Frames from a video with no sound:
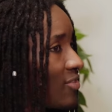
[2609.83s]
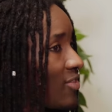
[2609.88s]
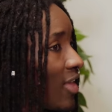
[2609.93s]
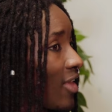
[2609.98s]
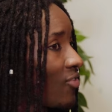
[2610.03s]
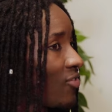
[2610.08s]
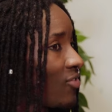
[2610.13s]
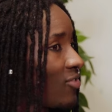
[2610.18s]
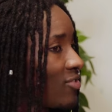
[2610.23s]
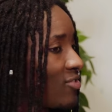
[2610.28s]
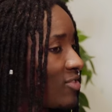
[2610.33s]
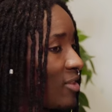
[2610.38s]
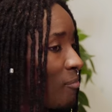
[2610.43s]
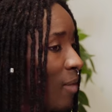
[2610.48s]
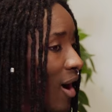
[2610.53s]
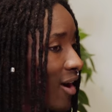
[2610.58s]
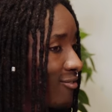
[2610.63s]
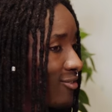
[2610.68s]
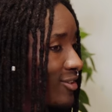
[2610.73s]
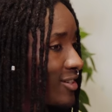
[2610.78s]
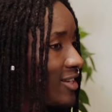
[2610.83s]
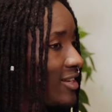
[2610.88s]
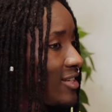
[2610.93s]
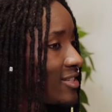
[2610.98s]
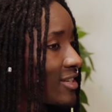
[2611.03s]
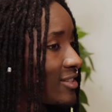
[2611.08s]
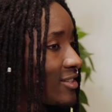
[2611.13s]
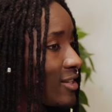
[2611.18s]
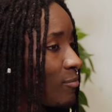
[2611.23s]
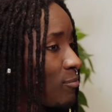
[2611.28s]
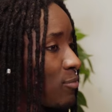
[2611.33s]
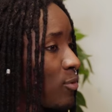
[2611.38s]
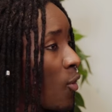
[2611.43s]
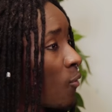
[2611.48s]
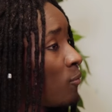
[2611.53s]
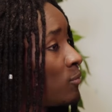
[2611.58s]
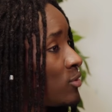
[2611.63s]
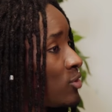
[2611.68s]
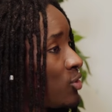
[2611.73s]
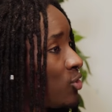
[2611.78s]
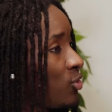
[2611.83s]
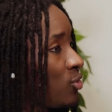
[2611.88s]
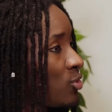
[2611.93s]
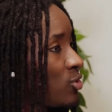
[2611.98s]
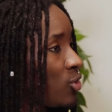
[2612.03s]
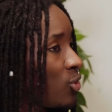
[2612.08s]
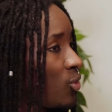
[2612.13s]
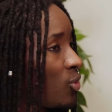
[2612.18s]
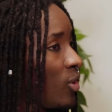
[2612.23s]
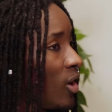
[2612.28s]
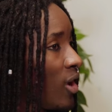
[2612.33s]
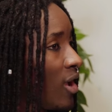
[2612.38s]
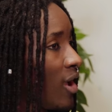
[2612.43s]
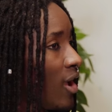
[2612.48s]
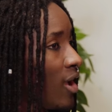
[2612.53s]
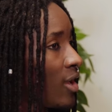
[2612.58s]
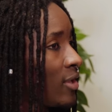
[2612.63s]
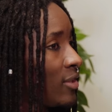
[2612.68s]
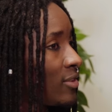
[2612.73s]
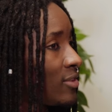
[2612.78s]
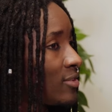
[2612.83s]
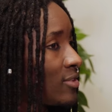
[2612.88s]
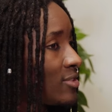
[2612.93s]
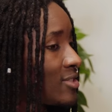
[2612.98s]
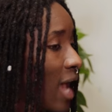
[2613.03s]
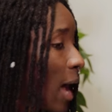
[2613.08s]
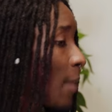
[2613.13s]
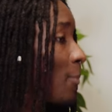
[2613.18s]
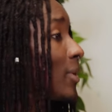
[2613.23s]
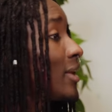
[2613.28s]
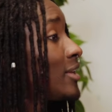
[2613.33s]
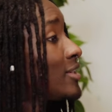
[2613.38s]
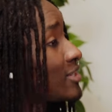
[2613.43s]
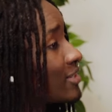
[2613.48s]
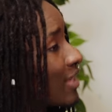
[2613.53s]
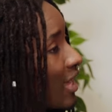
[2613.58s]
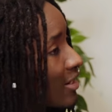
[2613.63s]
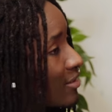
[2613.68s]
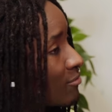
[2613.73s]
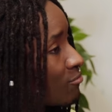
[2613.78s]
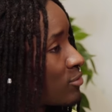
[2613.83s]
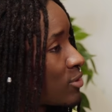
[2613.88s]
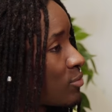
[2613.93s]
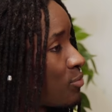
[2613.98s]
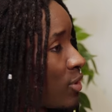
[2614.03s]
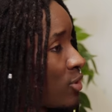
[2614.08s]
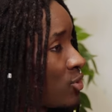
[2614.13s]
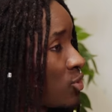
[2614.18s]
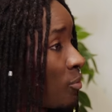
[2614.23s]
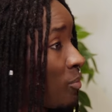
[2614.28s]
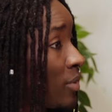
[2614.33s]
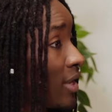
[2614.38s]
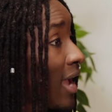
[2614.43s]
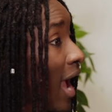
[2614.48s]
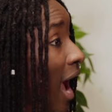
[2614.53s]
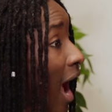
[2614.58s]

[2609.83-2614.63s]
then the Bhagavad Gita then probes you to tap into that spiritual being.